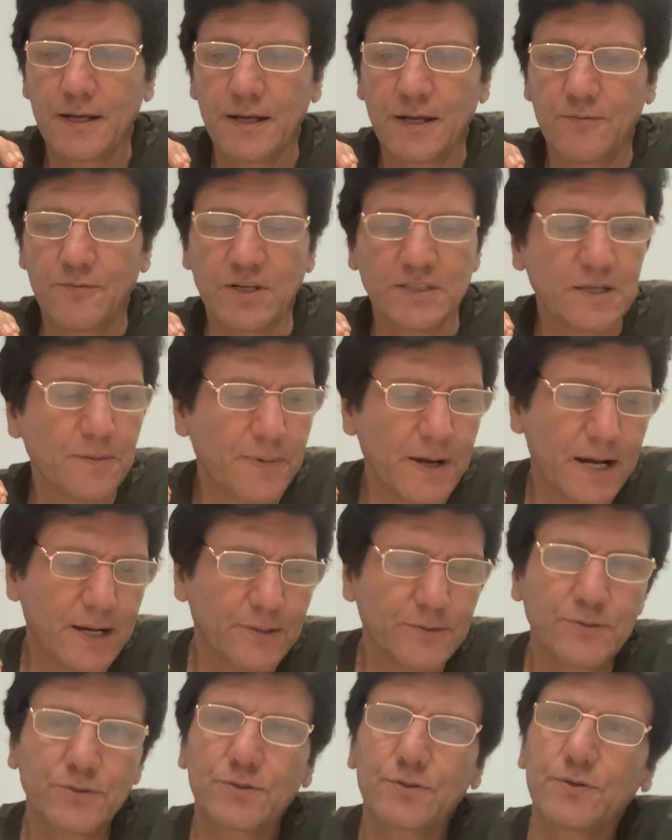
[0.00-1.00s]
What
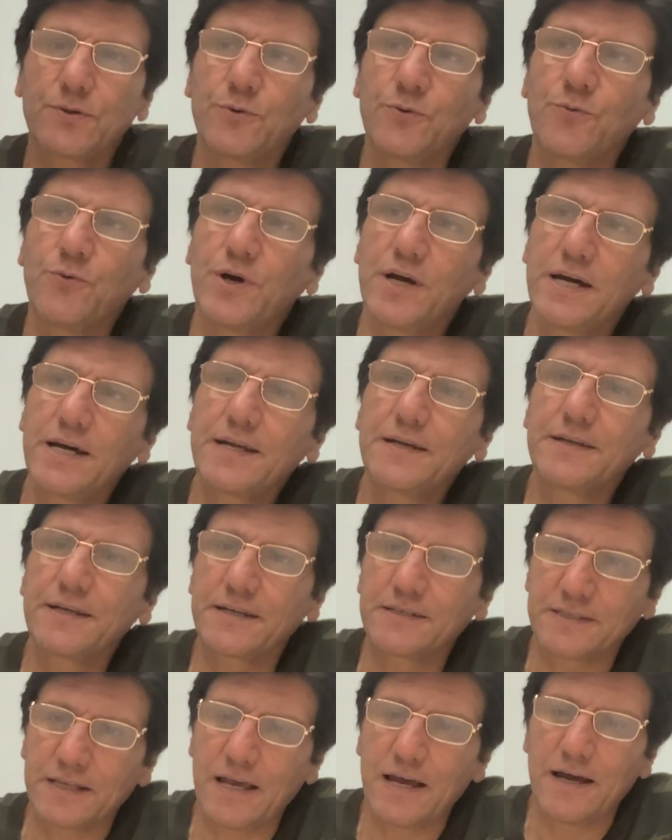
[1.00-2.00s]
about
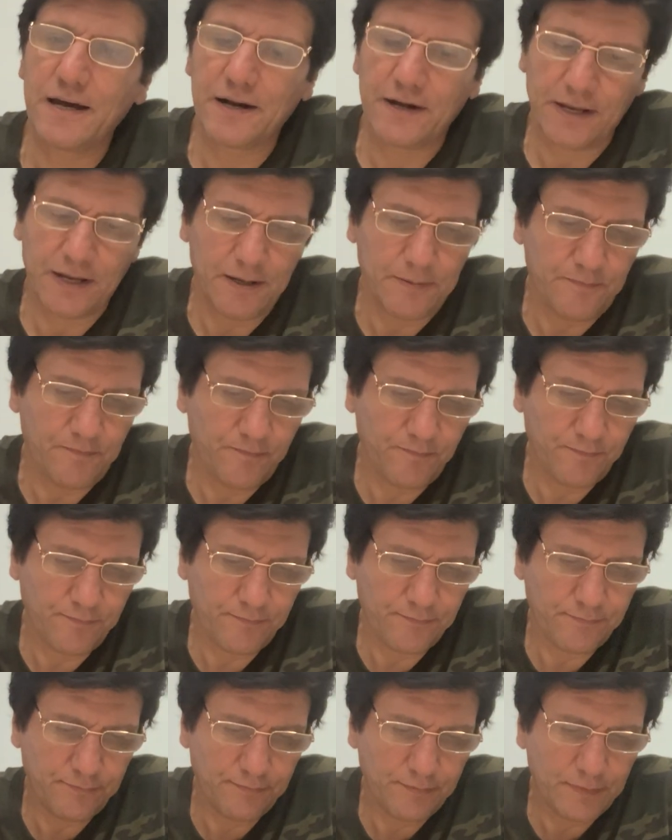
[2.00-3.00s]
Wernicke's area?
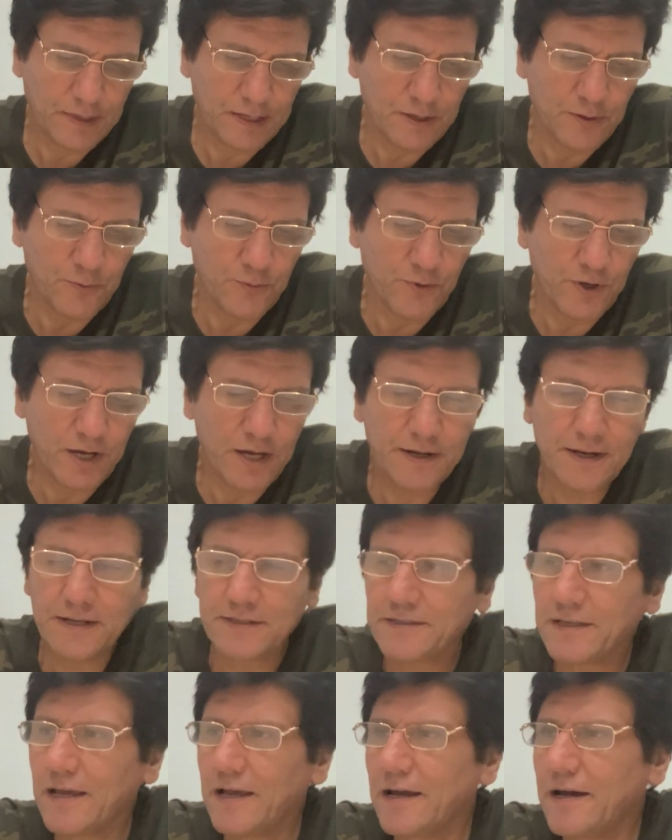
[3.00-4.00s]

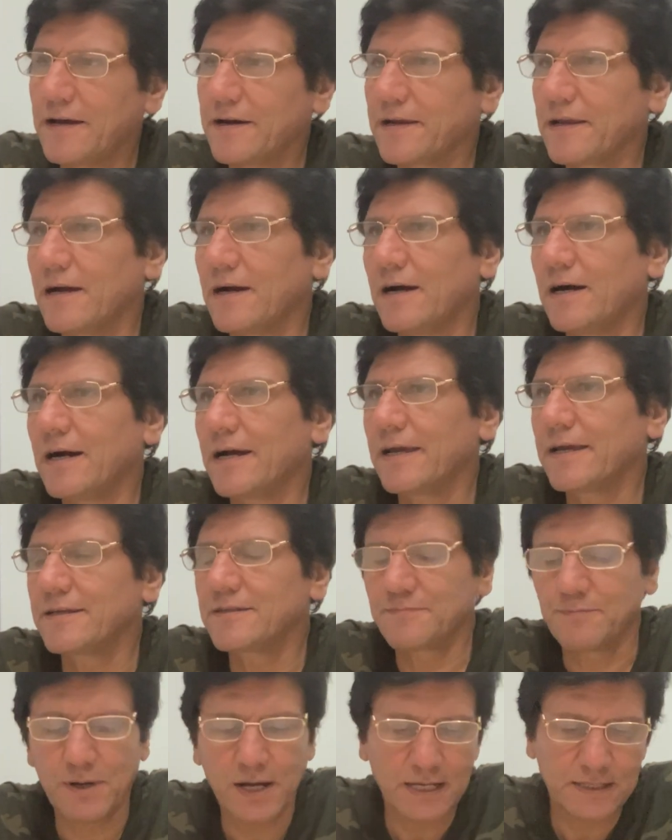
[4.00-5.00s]
Wernicke's area
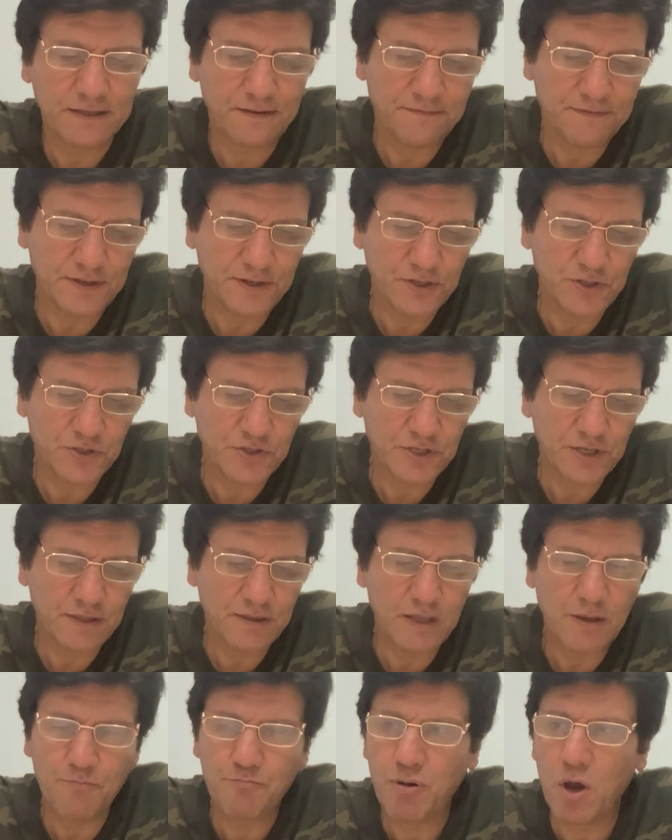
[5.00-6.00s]
is by definition
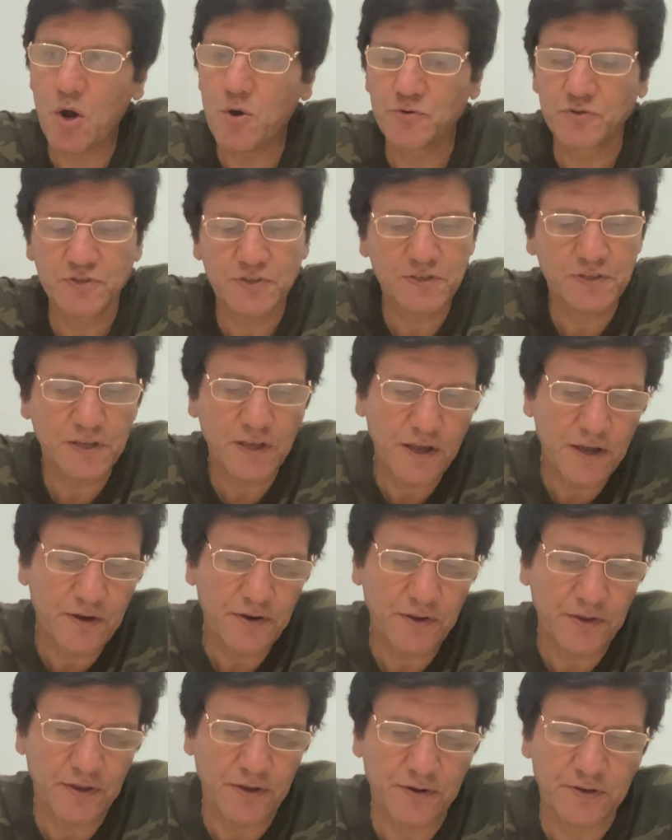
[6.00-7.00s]
the
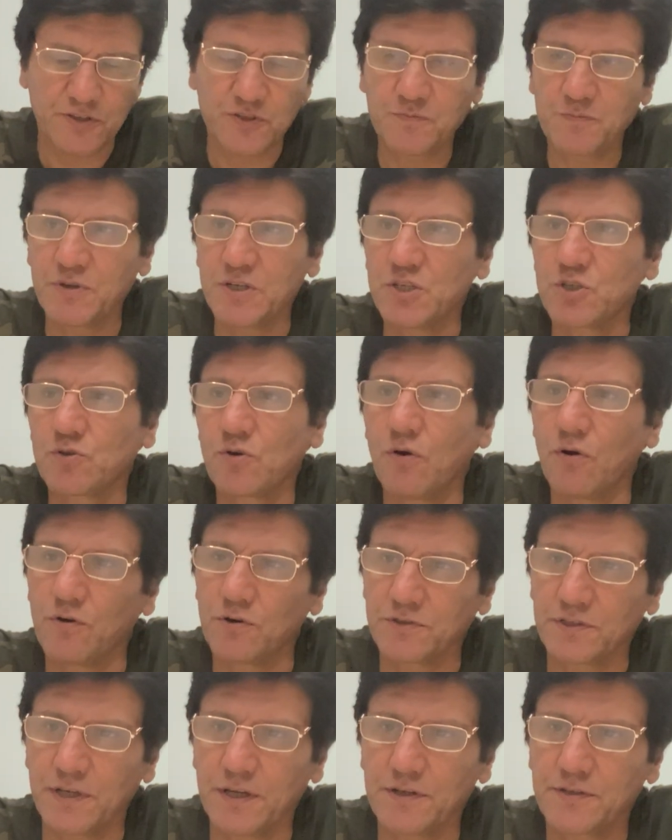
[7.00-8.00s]
posterior speech
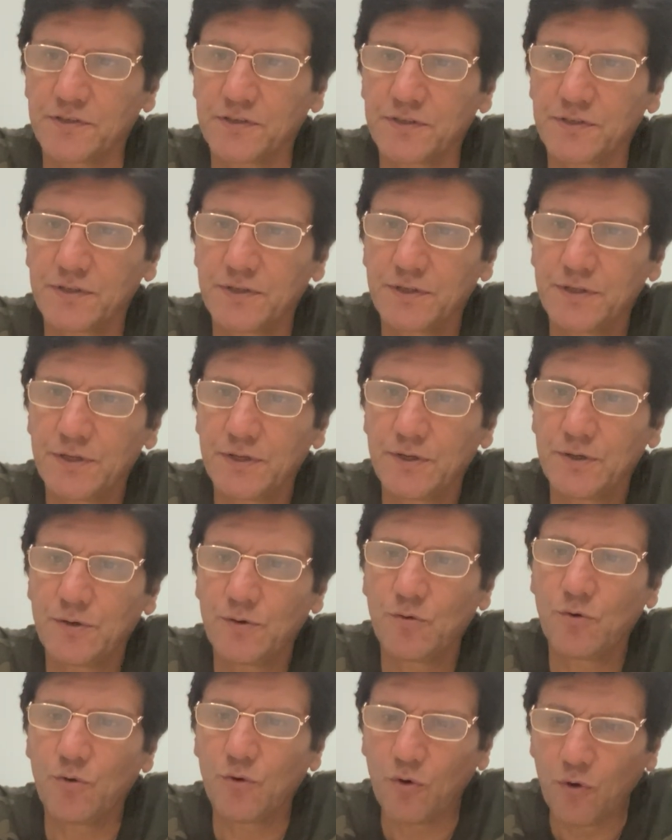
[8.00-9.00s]
cortex,
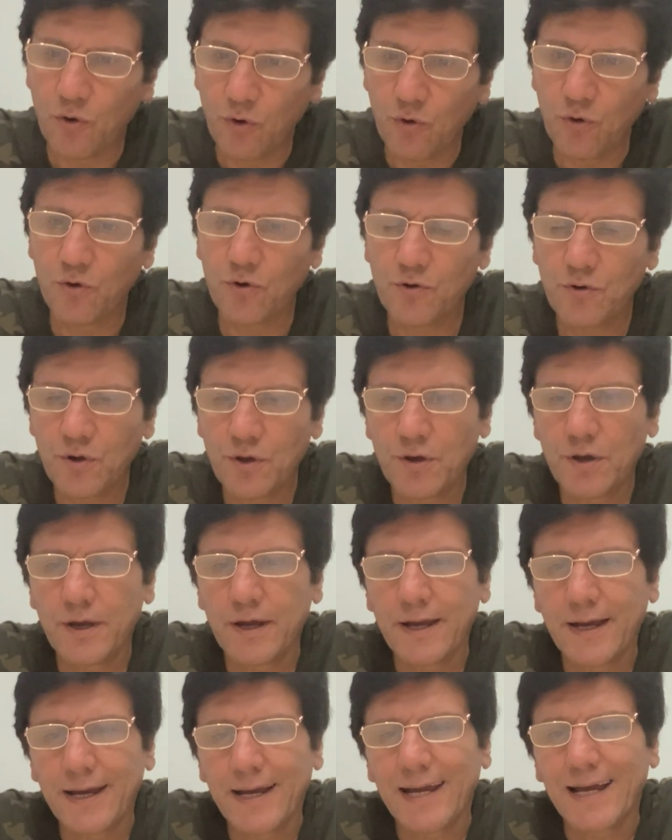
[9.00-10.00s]
or
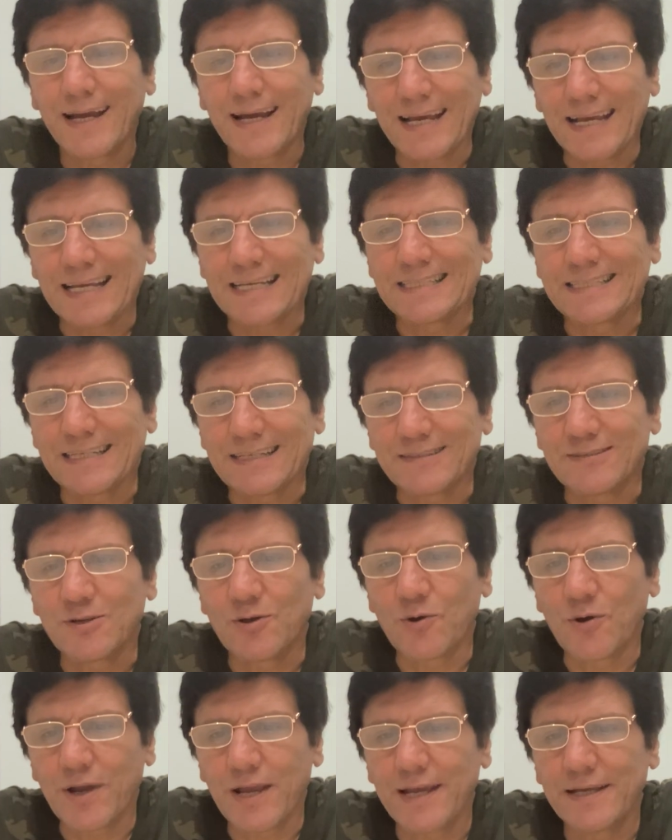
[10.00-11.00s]
it is
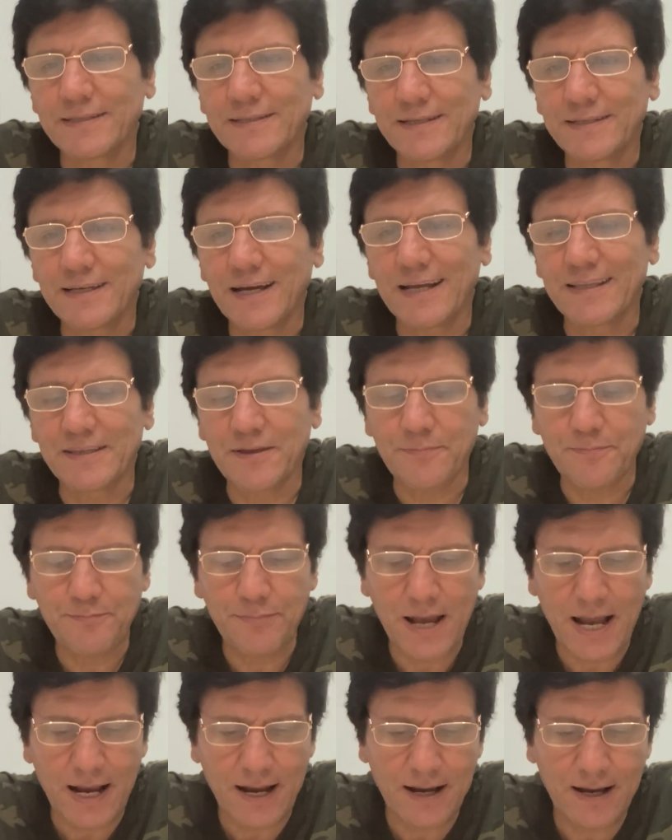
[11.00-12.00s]
located at the
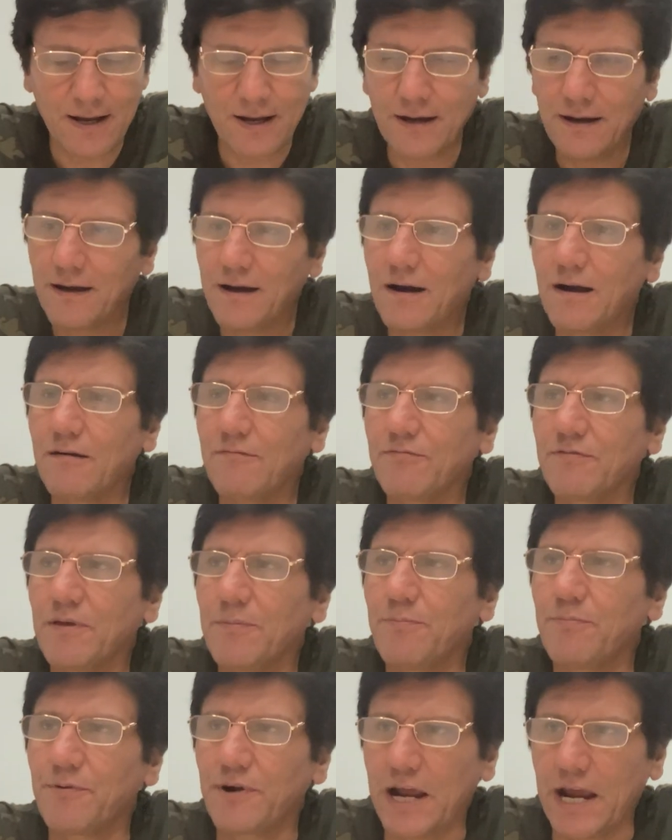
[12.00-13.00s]
back of the
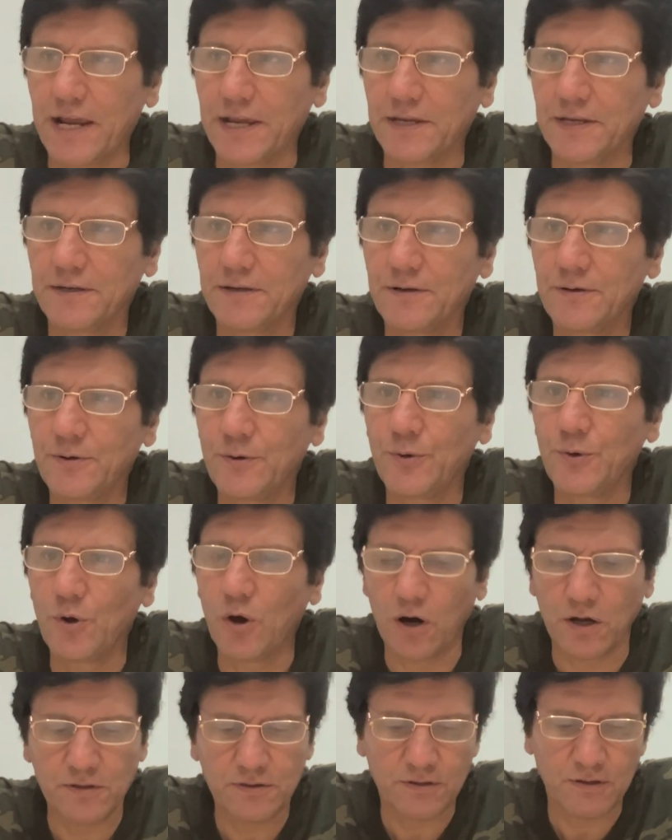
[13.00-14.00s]
brain,
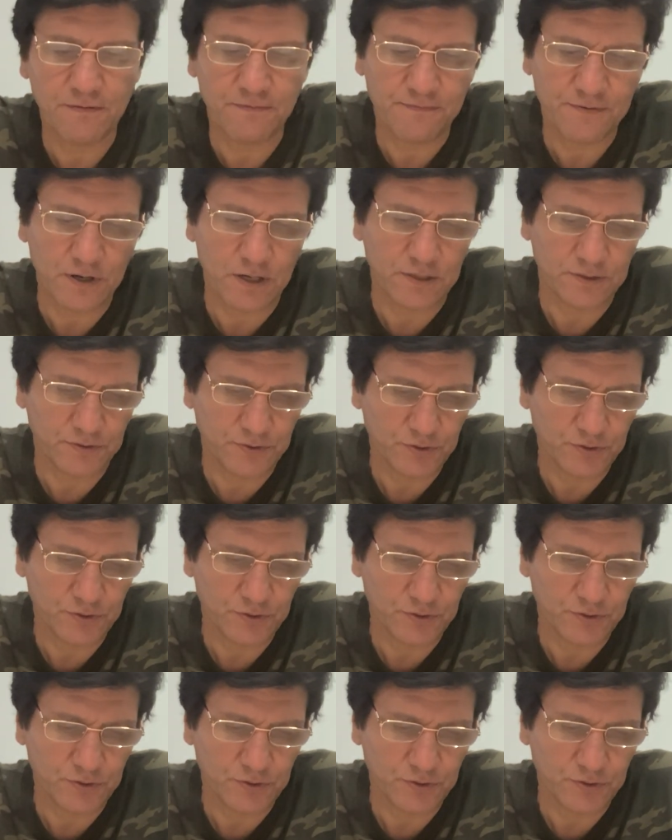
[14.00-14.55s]
not the front.